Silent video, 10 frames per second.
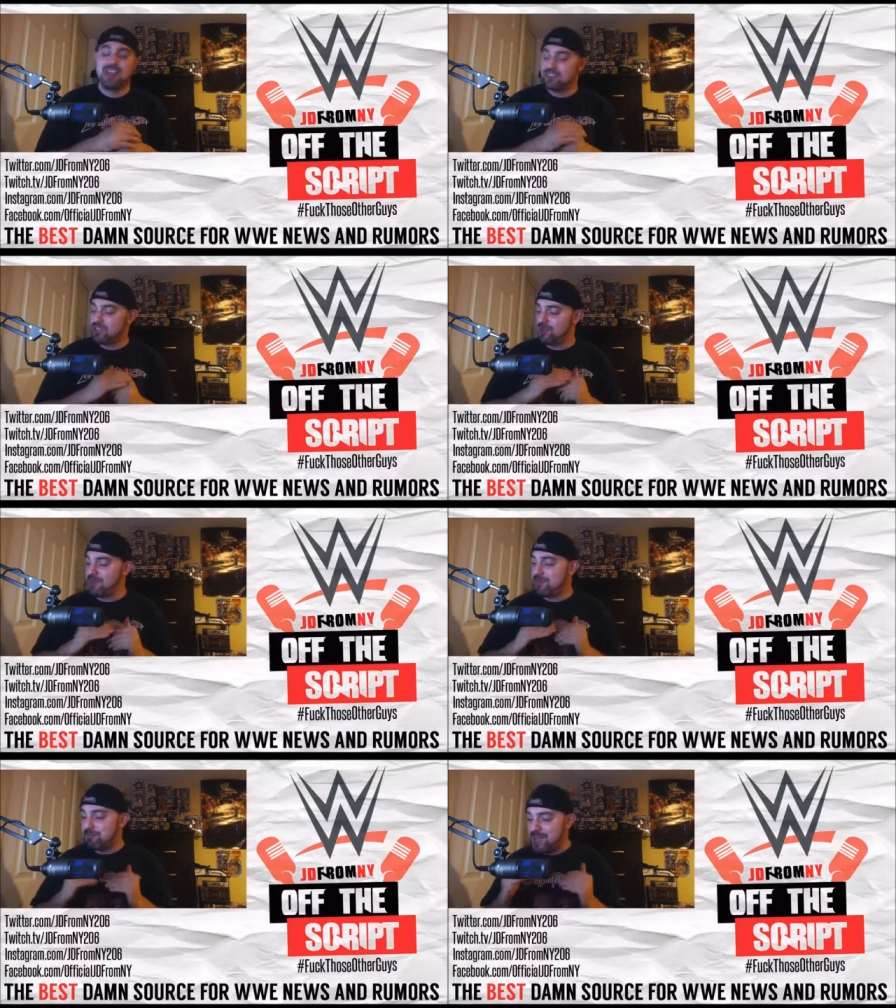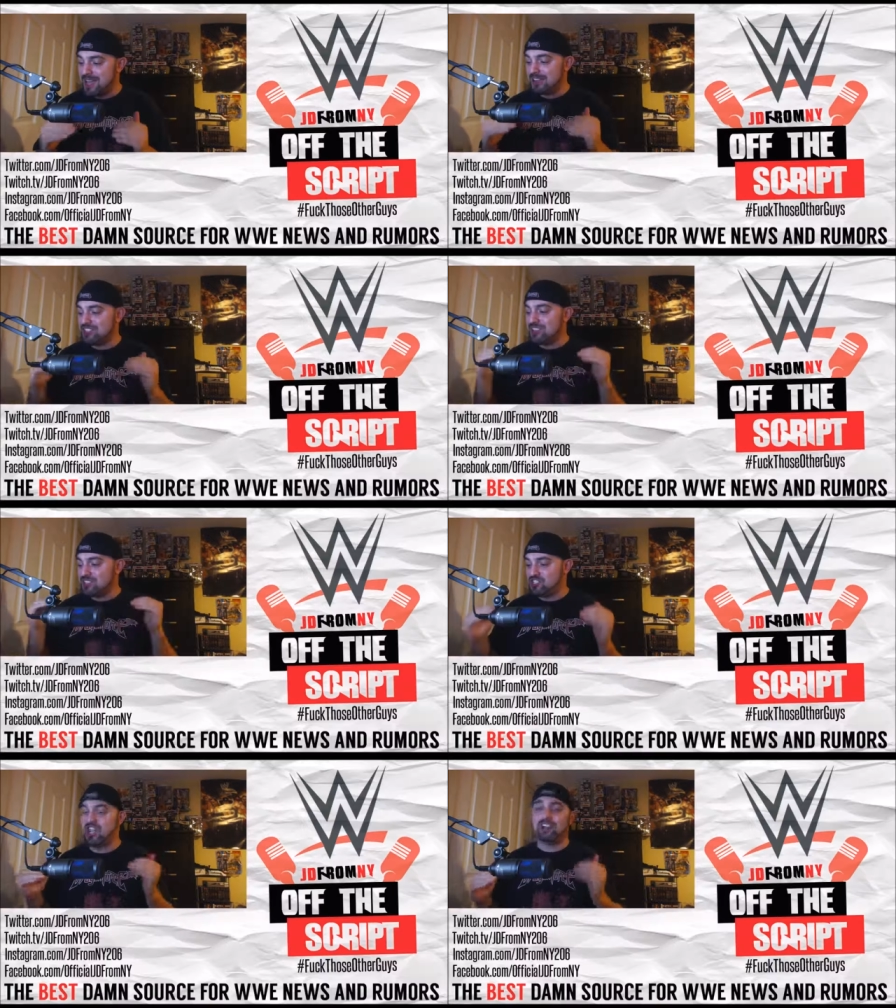It's going to be the biggest
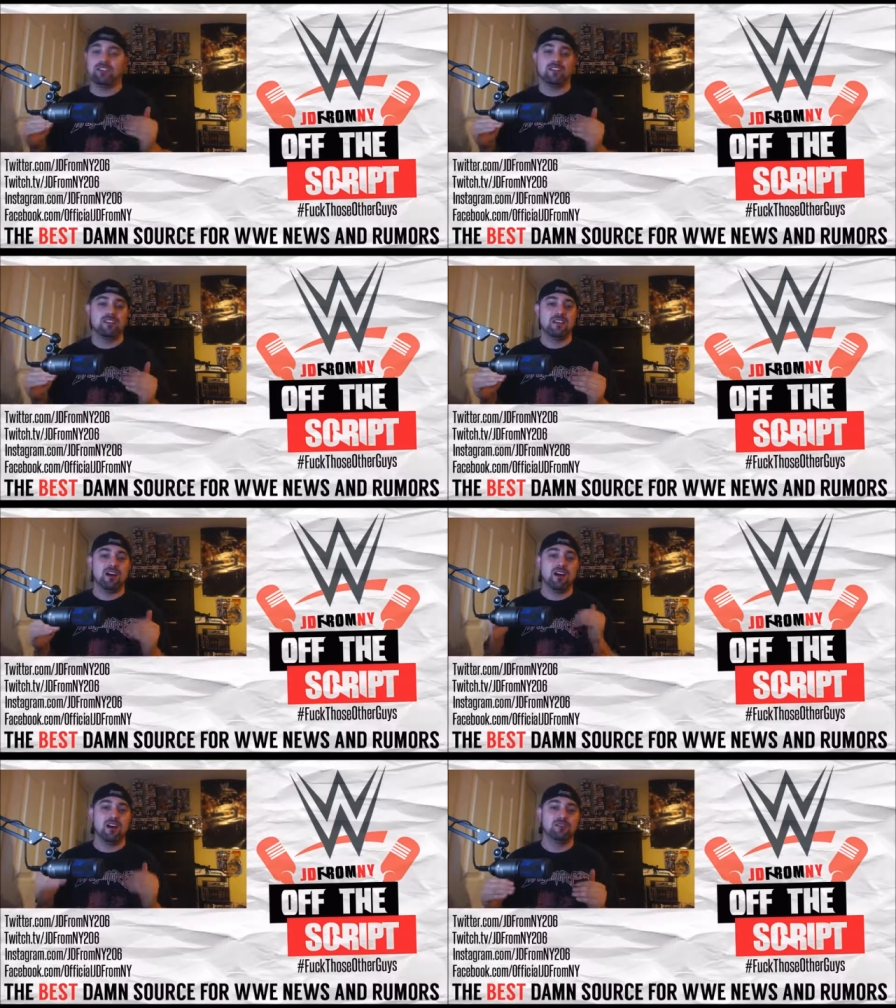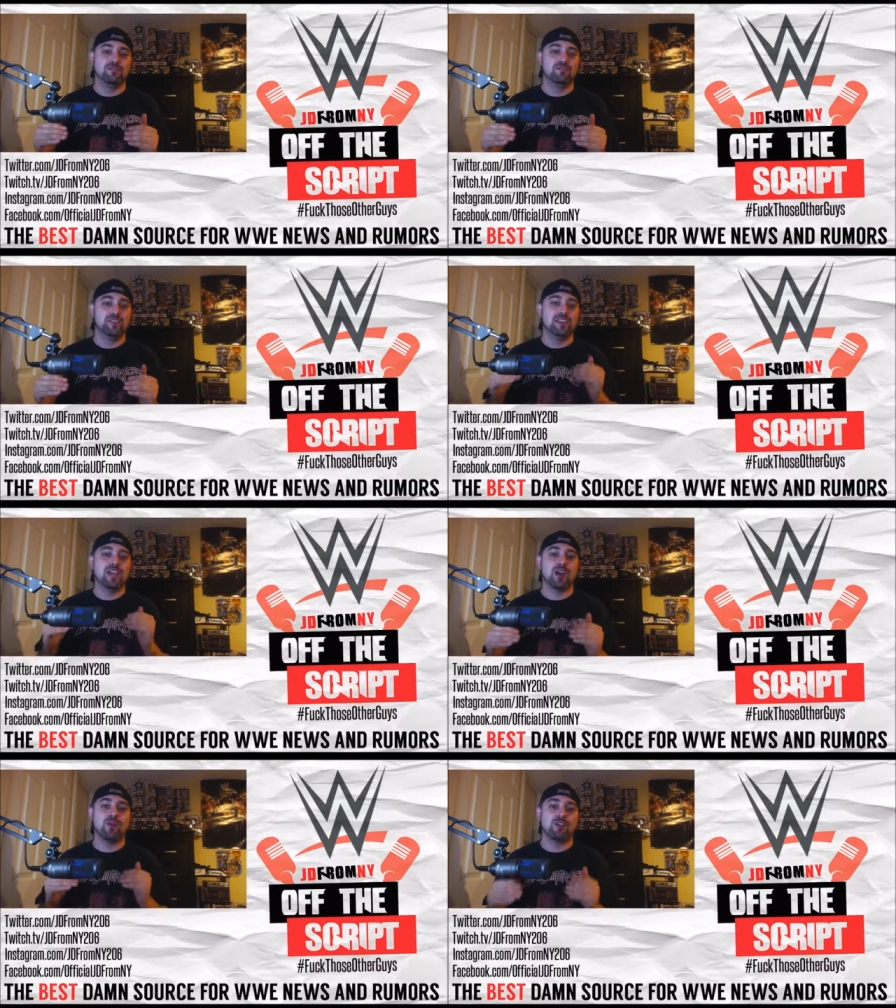seller of
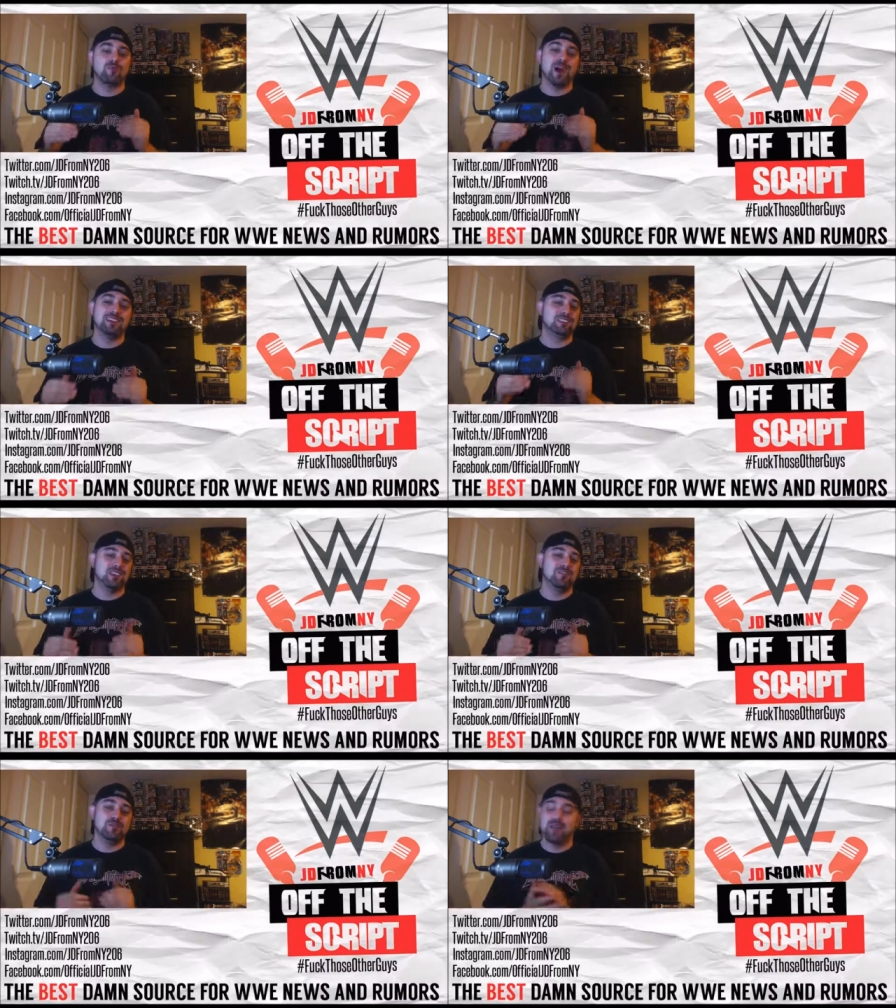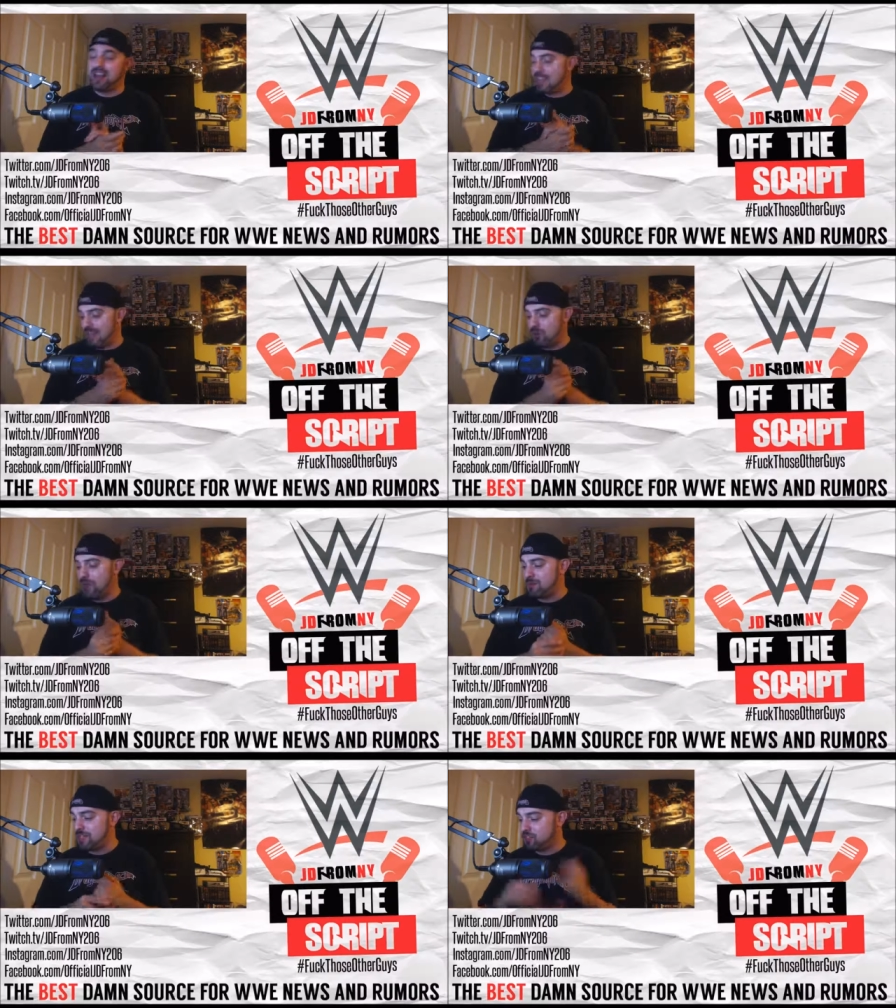Get Off My TV, man. I can't wait, man.